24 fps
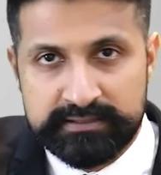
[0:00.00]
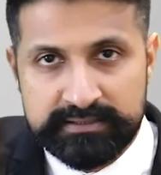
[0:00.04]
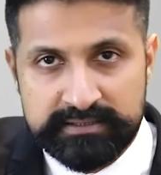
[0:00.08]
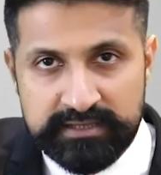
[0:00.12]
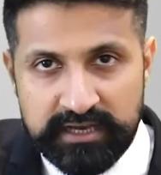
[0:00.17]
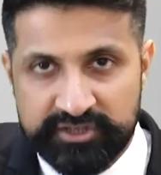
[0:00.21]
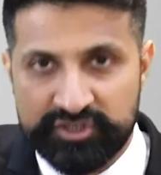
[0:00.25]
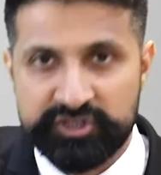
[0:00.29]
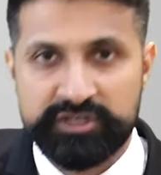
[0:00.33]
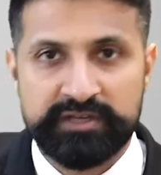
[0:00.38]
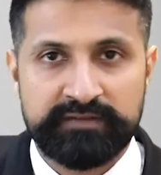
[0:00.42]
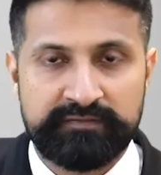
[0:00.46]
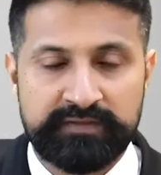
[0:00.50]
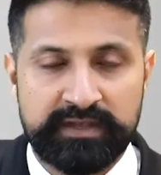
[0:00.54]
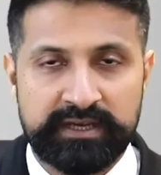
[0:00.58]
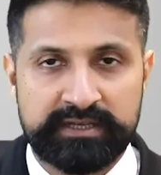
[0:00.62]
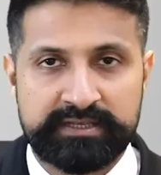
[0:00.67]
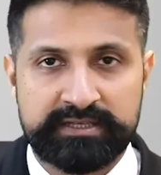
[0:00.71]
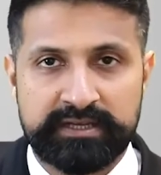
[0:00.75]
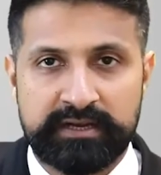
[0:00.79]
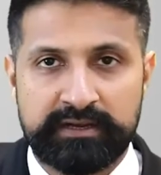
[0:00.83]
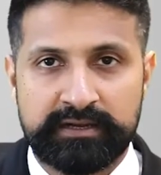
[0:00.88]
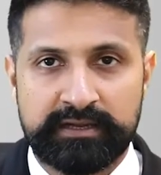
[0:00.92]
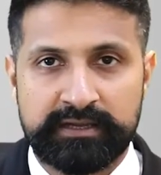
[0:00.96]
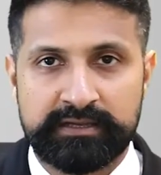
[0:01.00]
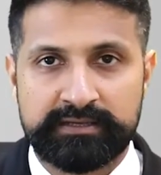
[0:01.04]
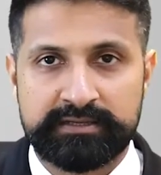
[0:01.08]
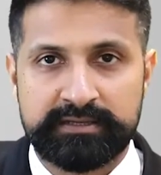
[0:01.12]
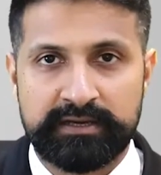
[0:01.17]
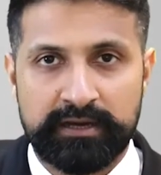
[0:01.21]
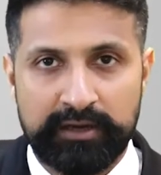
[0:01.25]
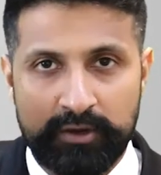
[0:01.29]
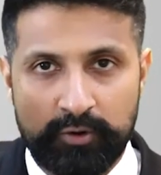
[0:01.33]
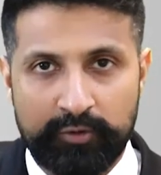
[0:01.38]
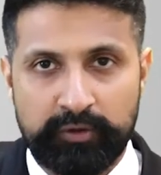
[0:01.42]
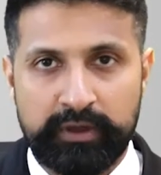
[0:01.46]
achieve that target.
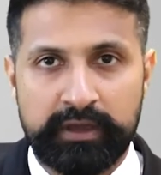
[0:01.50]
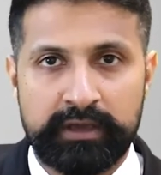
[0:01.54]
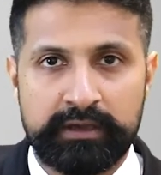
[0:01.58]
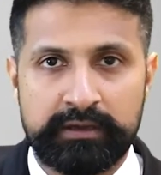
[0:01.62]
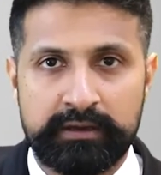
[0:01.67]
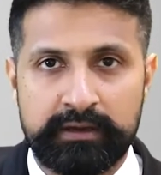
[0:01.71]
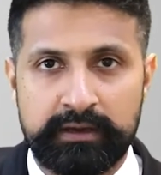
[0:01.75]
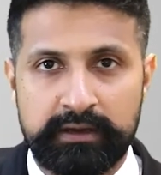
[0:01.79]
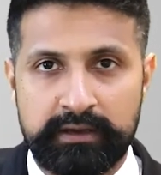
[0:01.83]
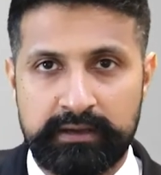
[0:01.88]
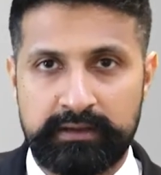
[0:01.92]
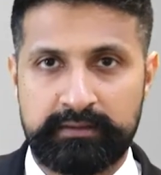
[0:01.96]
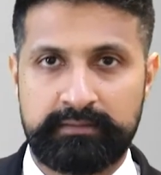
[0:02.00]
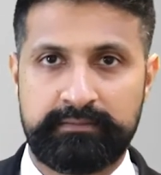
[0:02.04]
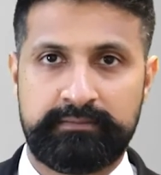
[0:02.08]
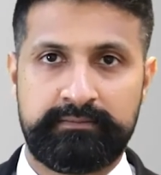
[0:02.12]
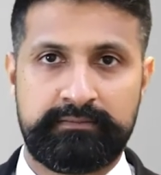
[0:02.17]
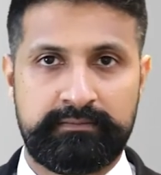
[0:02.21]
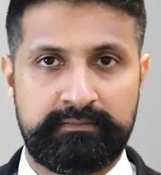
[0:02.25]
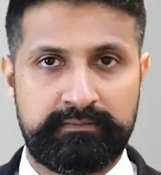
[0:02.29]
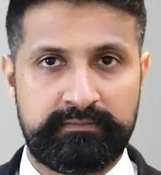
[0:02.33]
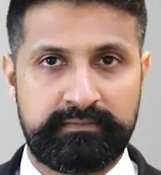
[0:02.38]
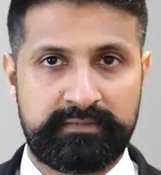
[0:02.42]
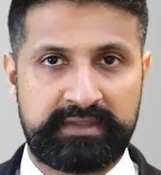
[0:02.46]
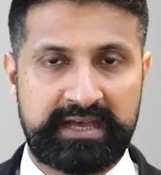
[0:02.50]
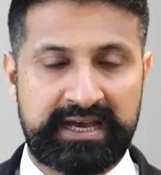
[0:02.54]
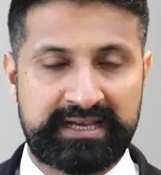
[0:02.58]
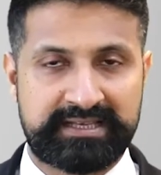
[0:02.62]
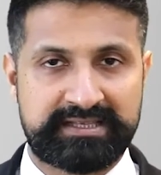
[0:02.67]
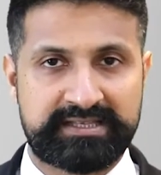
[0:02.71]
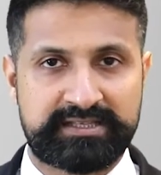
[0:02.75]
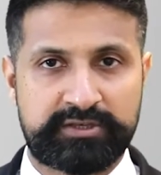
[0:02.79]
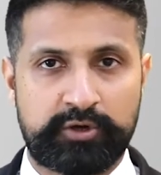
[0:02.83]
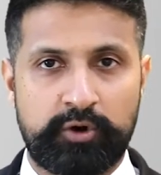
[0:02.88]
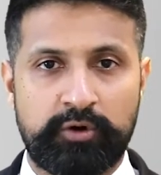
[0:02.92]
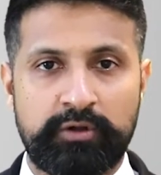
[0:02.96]
Okay,
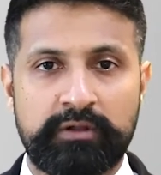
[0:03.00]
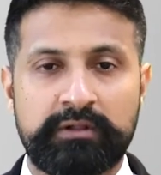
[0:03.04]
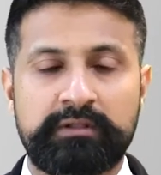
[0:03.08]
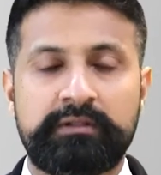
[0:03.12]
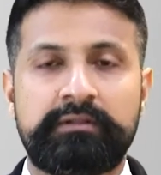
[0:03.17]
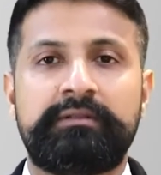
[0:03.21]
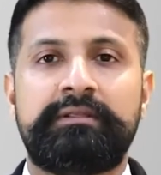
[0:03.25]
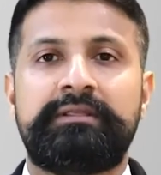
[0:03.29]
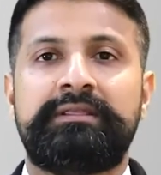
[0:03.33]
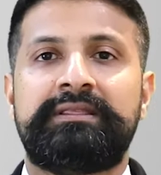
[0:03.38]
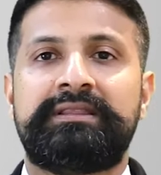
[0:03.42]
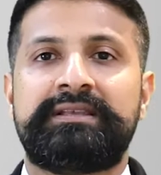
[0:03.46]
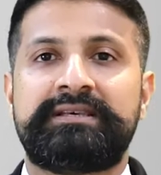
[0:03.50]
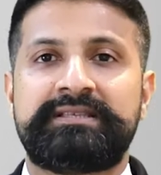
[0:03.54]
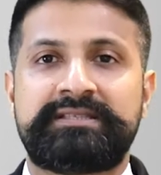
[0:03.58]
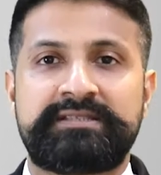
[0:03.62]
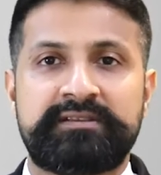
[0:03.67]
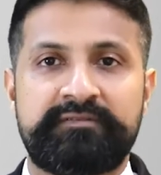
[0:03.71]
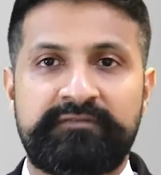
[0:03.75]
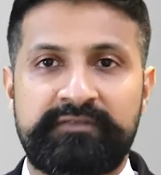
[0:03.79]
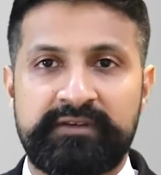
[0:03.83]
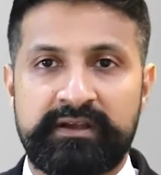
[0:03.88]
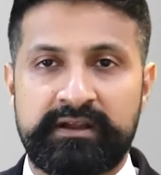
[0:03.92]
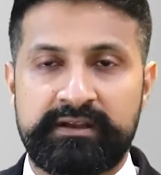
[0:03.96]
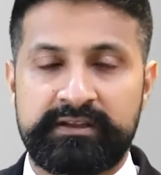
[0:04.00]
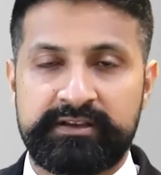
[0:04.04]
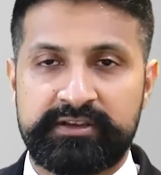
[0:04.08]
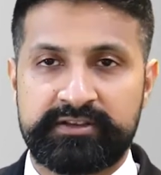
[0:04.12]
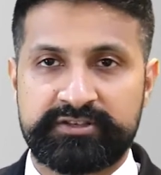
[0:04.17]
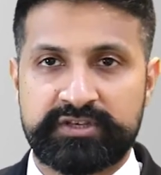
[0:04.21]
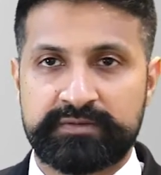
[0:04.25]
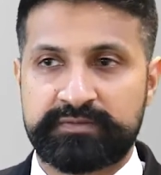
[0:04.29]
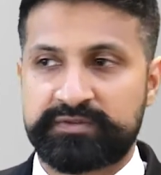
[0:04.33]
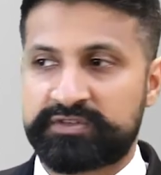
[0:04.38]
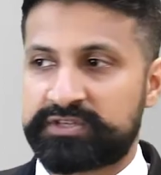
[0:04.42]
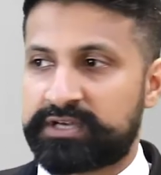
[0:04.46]
that's called Laissez-Faire
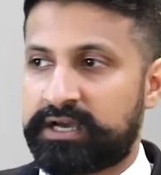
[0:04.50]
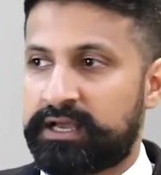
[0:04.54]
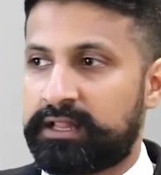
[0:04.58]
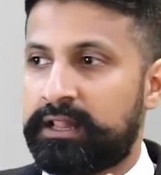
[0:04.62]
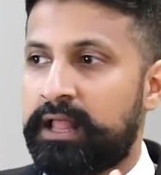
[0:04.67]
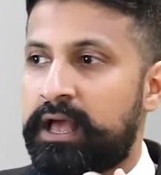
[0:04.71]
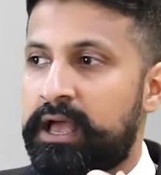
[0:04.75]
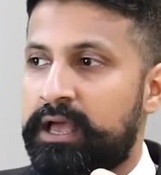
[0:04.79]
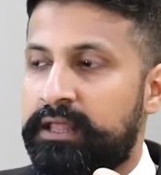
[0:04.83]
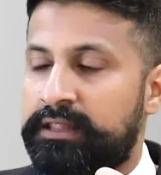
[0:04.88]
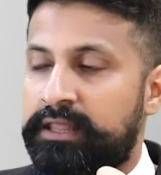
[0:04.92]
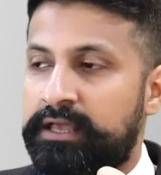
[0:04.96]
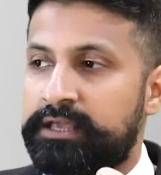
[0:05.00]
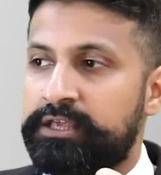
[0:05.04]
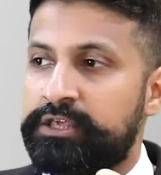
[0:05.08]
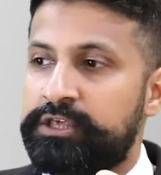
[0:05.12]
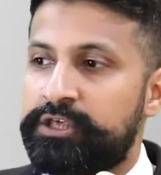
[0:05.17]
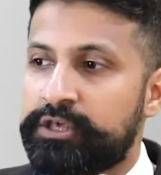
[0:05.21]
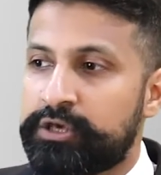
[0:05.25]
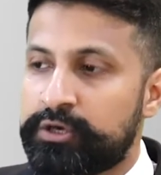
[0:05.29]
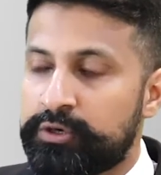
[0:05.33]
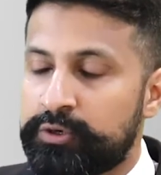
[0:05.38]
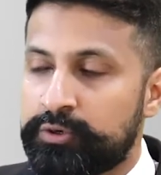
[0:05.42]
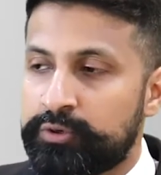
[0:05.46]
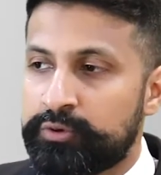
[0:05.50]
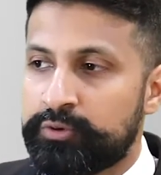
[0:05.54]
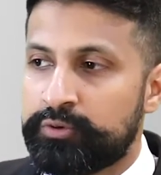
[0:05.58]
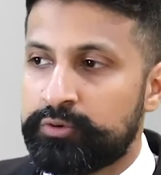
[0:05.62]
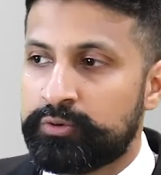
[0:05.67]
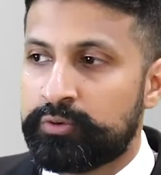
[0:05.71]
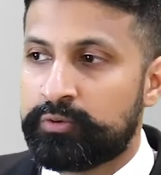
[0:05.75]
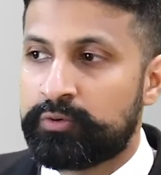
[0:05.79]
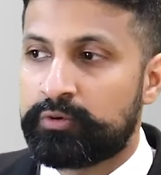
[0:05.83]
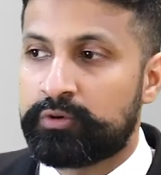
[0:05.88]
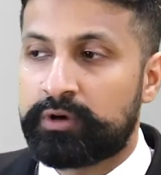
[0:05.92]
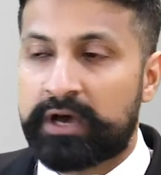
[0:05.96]
Leadership Style, that
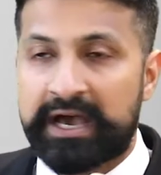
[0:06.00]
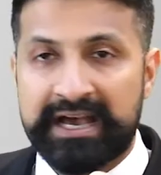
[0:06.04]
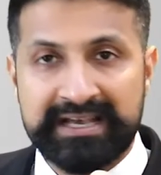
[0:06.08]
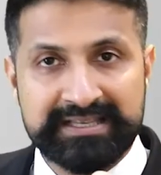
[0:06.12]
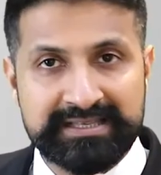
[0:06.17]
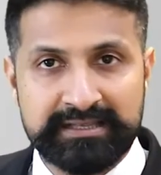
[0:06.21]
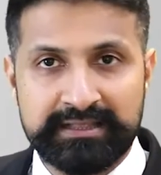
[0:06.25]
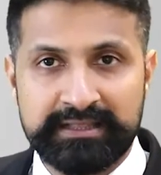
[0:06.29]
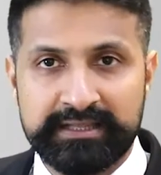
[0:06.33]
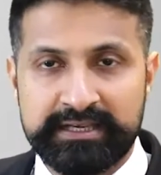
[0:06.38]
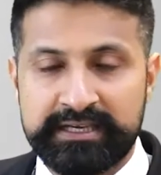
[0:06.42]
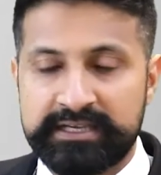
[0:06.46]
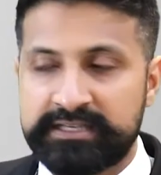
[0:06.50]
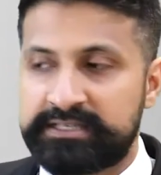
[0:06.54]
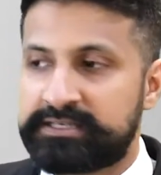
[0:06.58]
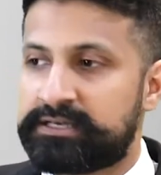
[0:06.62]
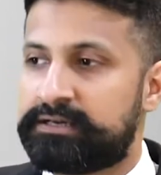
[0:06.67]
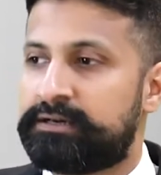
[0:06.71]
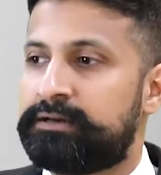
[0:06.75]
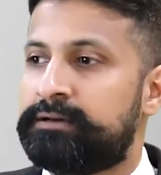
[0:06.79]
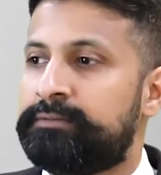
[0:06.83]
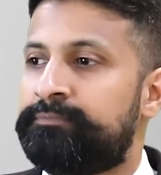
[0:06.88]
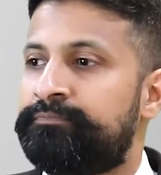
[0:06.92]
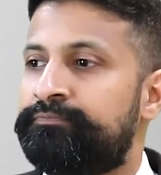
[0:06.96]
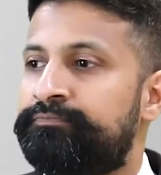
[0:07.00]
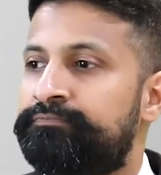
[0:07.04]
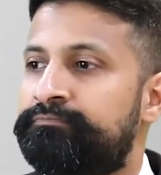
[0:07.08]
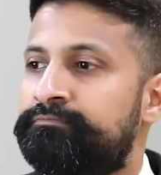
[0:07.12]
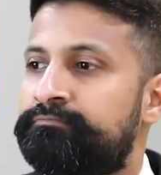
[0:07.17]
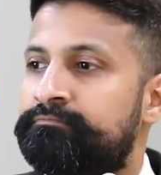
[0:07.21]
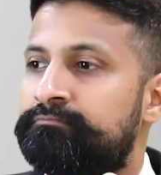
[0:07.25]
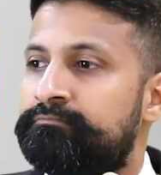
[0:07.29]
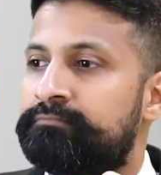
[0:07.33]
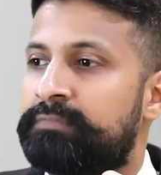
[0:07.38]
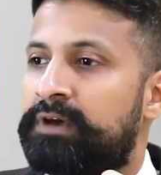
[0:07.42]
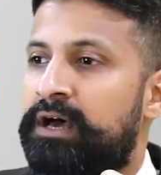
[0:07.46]
you as a leader
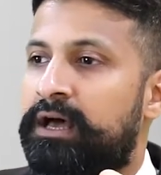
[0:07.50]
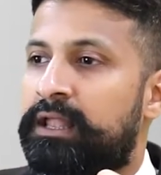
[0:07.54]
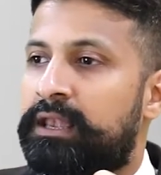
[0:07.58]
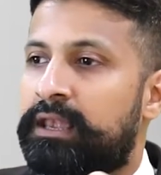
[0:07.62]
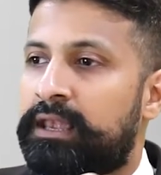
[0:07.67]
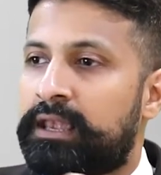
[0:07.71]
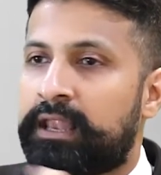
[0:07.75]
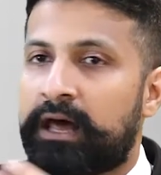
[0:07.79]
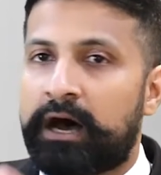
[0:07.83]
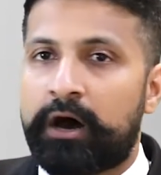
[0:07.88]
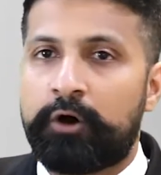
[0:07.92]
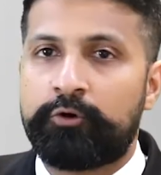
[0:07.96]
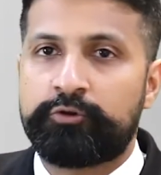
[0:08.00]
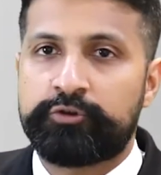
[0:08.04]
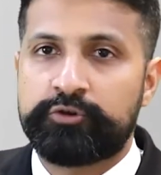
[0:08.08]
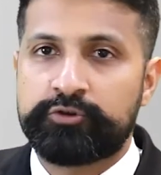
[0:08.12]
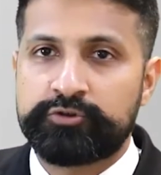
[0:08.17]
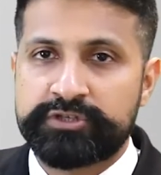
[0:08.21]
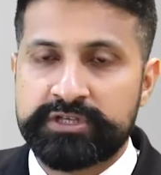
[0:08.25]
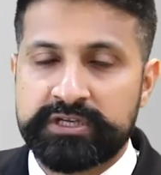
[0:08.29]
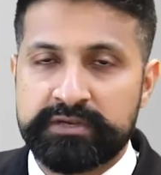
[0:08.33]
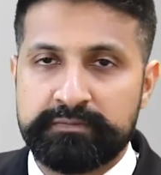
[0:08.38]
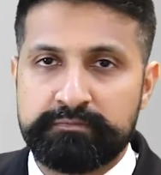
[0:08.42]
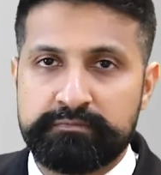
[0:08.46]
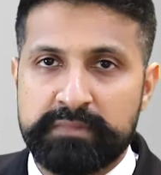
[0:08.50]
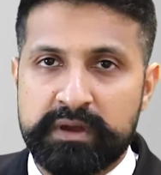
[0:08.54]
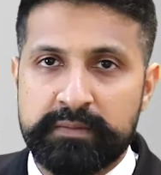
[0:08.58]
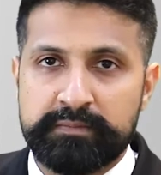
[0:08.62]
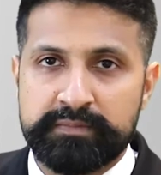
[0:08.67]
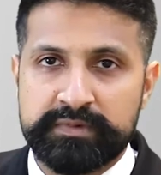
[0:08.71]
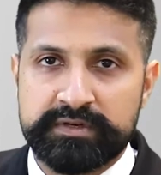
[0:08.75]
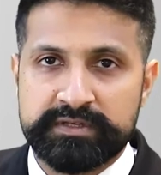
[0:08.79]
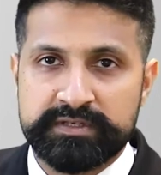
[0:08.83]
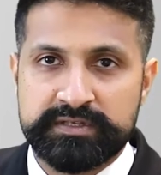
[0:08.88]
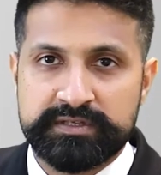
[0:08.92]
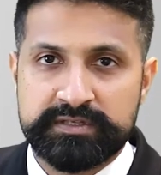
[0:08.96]
allow your team
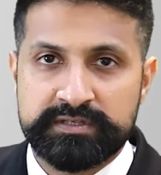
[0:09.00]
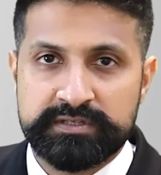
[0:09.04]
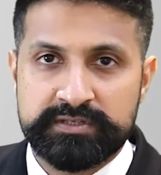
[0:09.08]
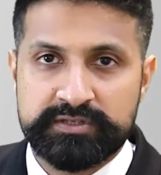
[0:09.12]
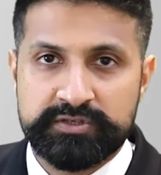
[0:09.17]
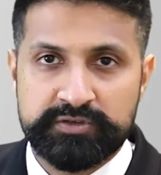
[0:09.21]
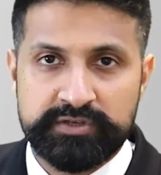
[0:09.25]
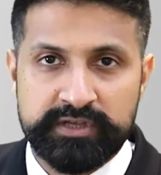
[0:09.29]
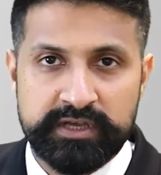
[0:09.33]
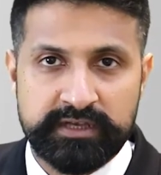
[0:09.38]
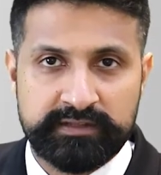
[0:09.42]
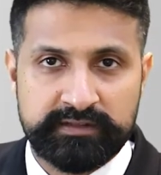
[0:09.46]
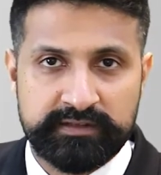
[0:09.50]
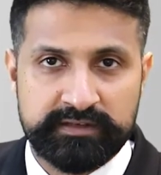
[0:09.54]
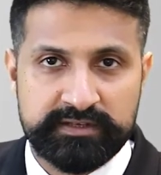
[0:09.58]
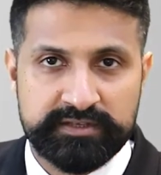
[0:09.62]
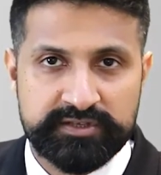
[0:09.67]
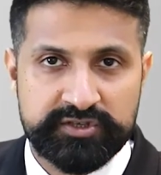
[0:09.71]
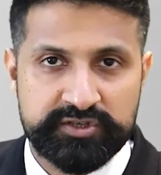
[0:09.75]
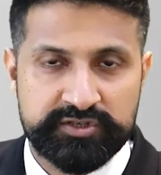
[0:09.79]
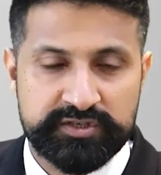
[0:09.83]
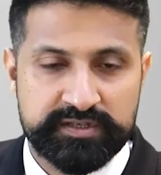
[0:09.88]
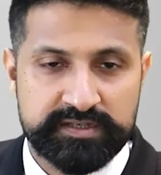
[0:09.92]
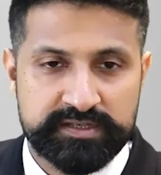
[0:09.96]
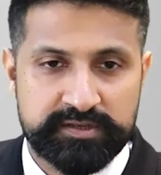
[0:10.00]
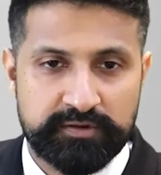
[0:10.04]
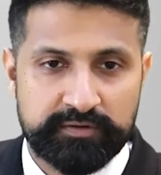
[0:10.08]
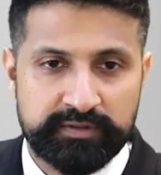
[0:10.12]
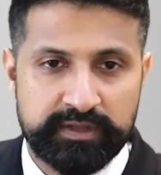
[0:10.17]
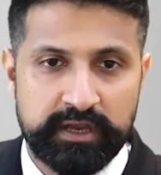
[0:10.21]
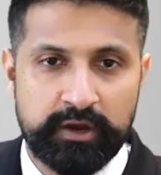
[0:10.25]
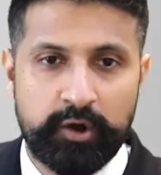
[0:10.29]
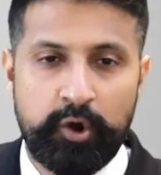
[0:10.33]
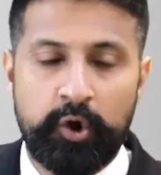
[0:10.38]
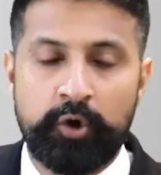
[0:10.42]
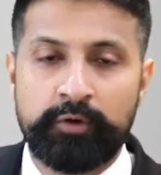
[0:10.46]
members to take the decisions on
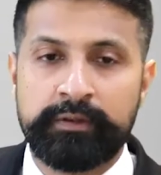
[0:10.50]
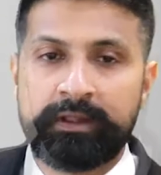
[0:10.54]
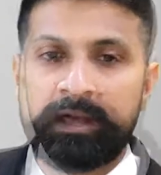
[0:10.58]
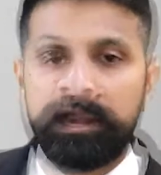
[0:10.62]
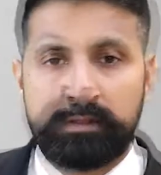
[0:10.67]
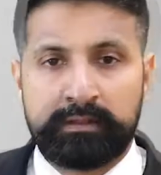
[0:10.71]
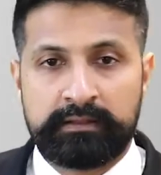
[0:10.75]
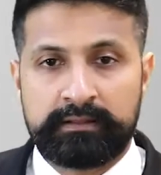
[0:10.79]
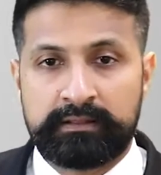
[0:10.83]
their own.